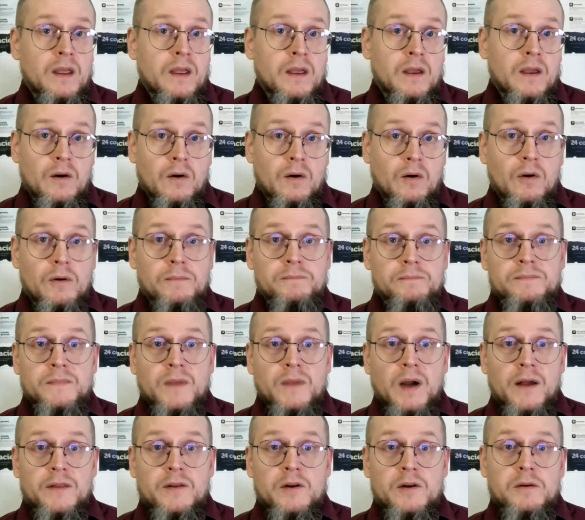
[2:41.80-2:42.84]
or
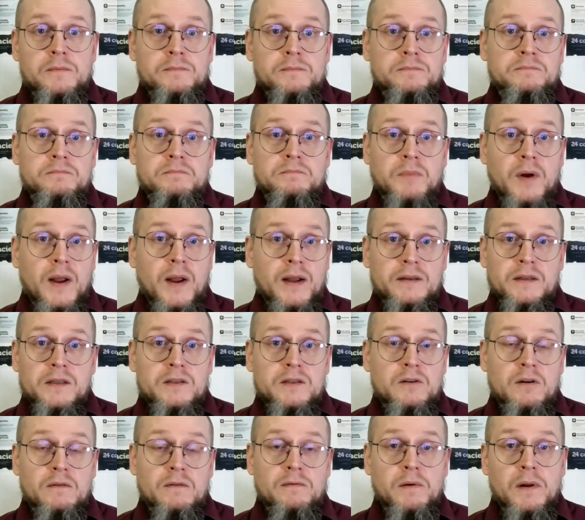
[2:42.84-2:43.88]
other practice
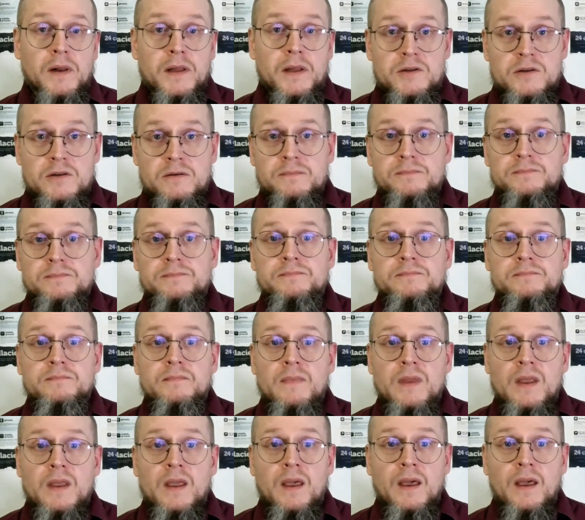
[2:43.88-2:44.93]
of religion,
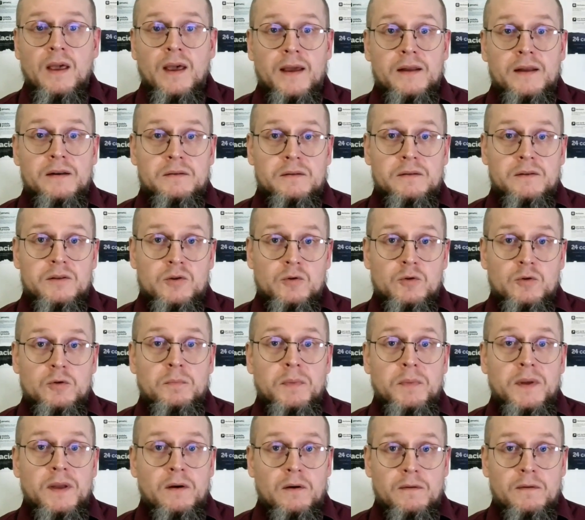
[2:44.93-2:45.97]
and should
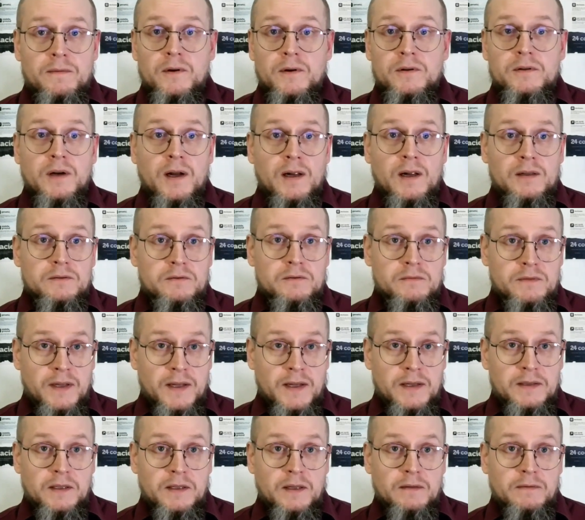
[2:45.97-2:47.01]
be offered
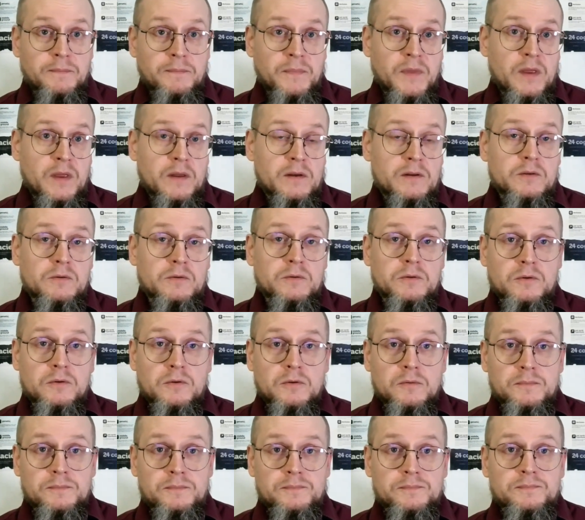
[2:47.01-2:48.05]
alternative things to do.
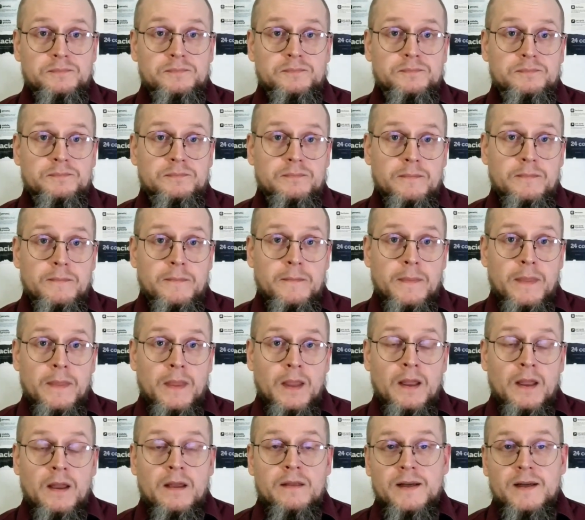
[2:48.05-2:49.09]

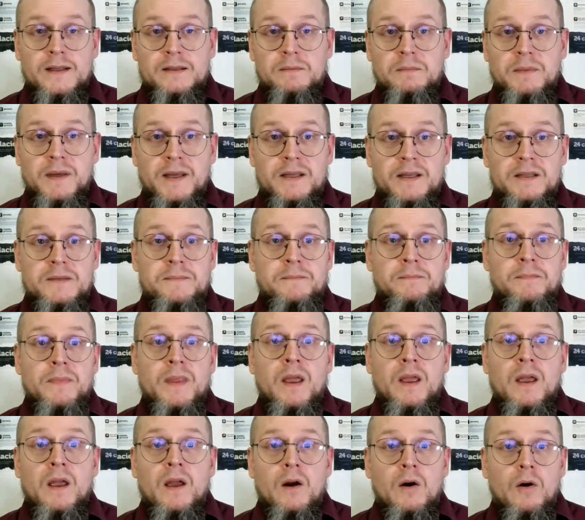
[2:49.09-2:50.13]
That means
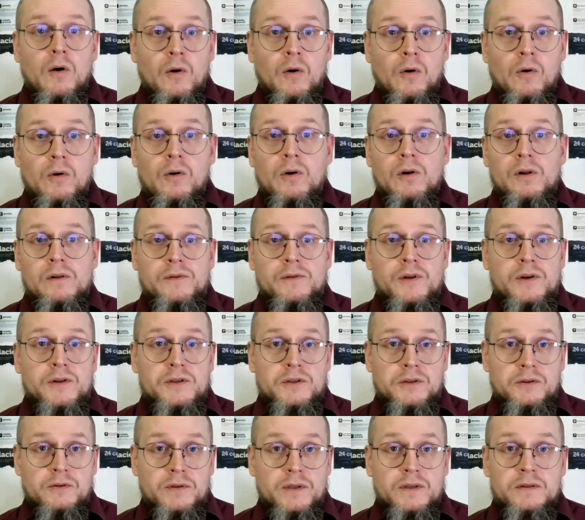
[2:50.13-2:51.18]
all the
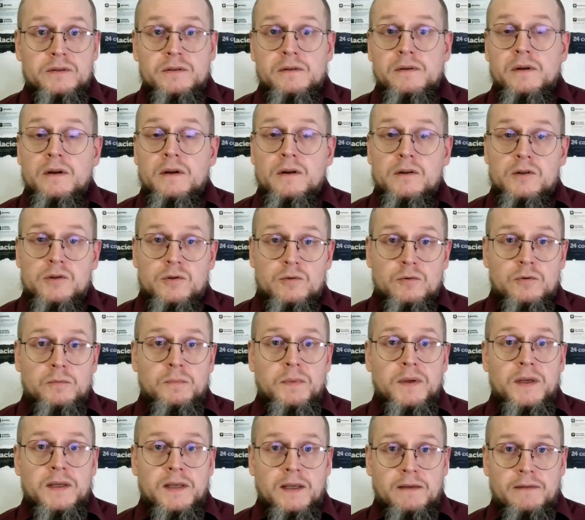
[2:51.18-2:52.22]
students should
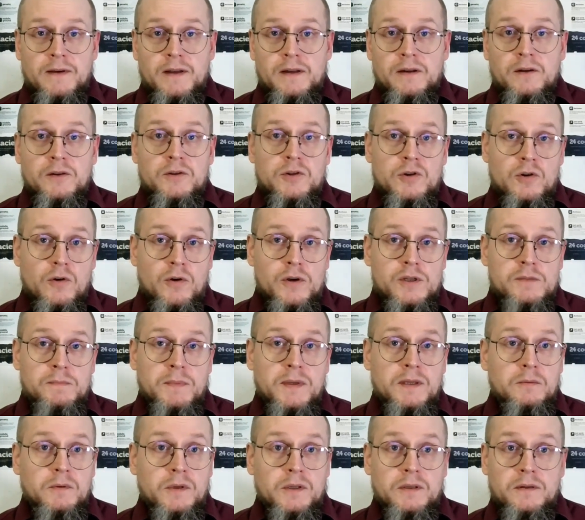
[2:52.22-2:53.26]
be given a choice
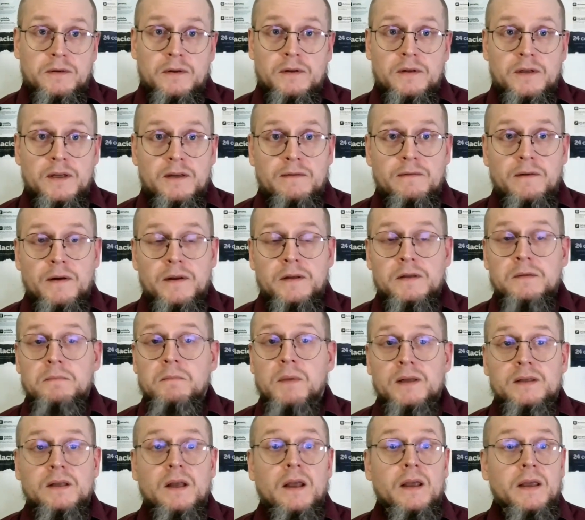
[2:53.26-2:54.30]
between different
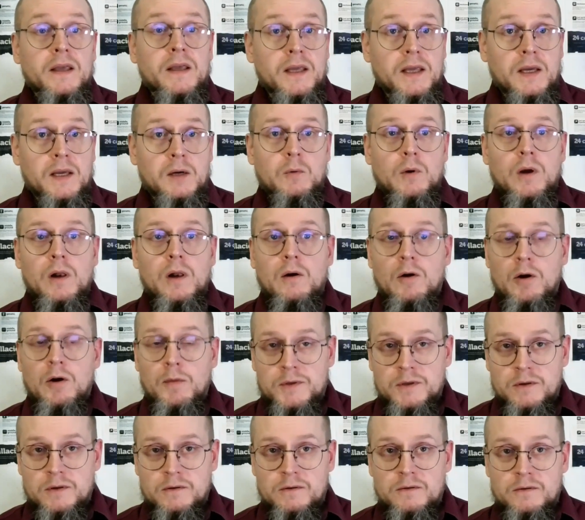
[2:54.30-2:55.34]
but equal
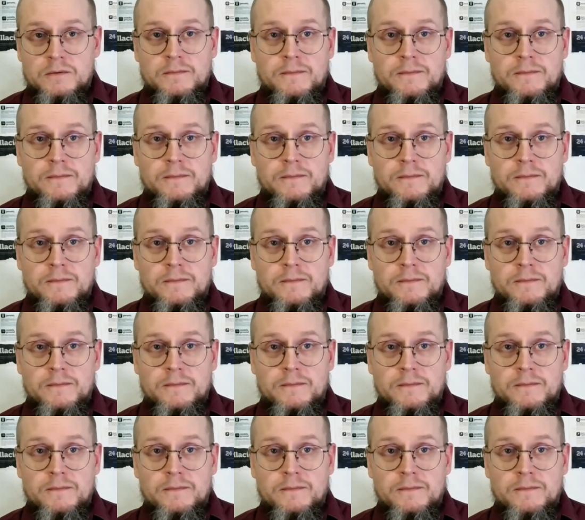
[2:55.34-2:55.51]
options,